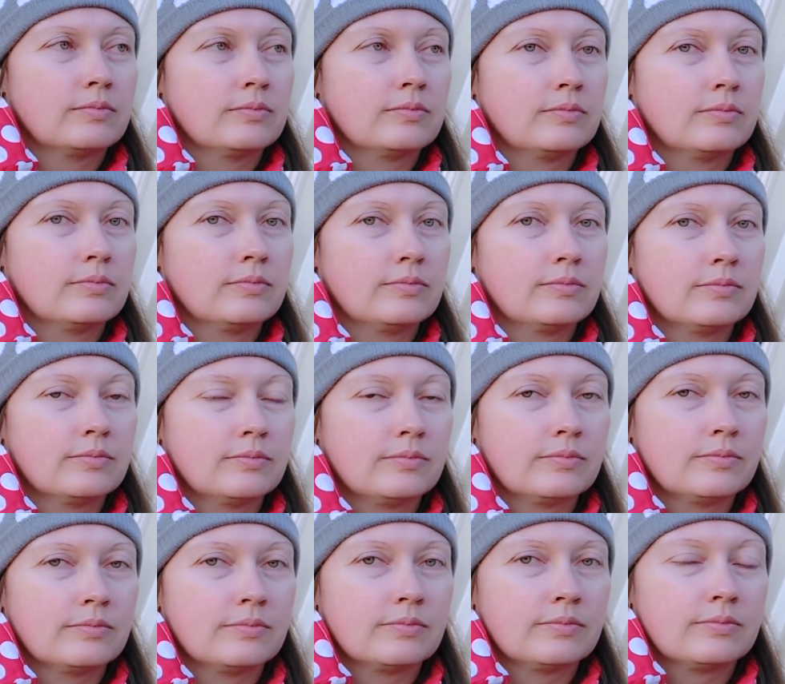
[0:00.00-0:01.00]

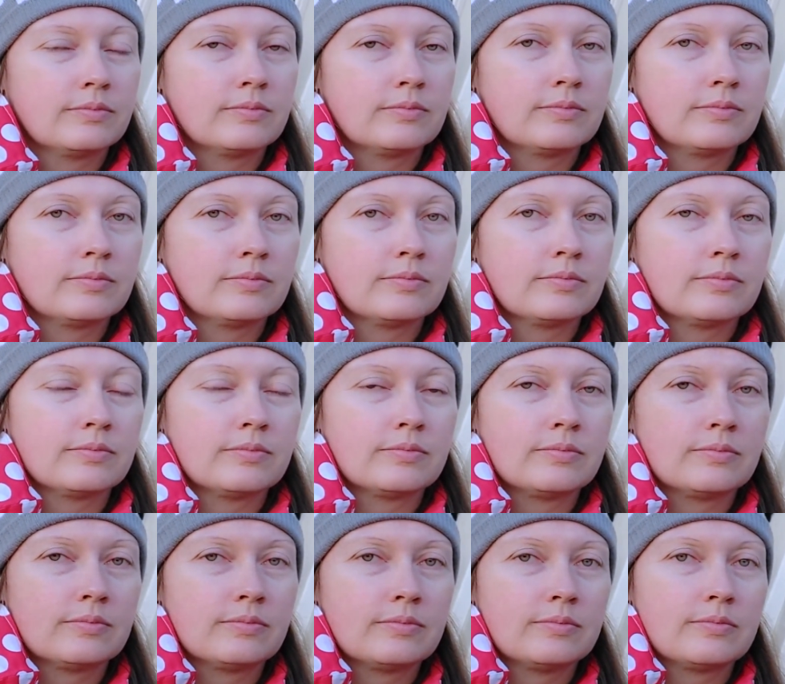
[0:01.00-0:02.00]

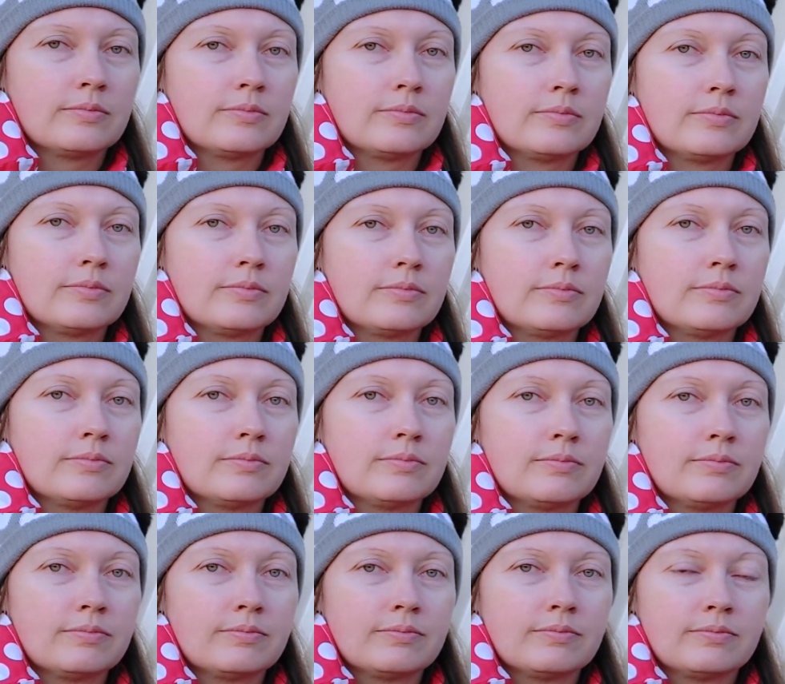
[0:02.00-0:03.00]

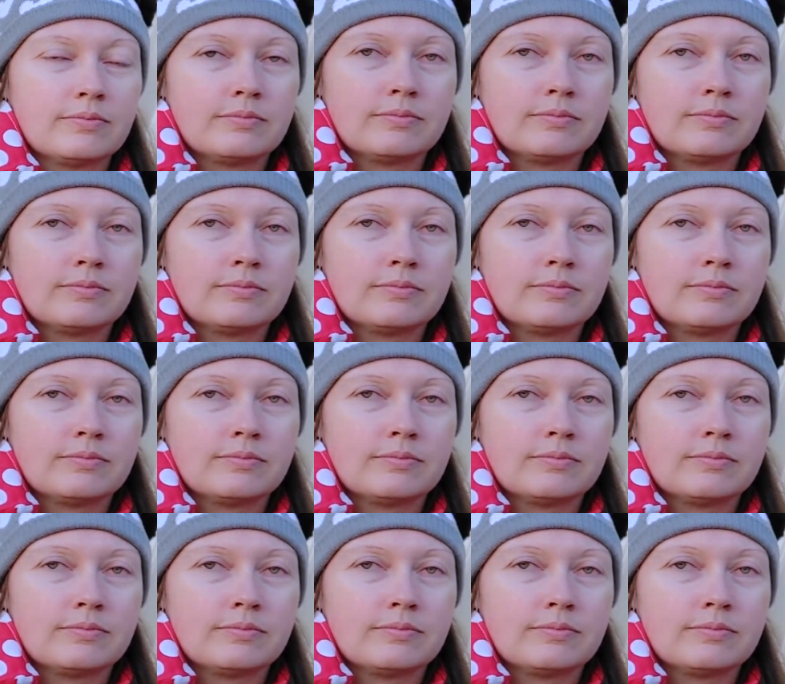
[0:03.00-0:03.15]
No words are spoken by the person on screen.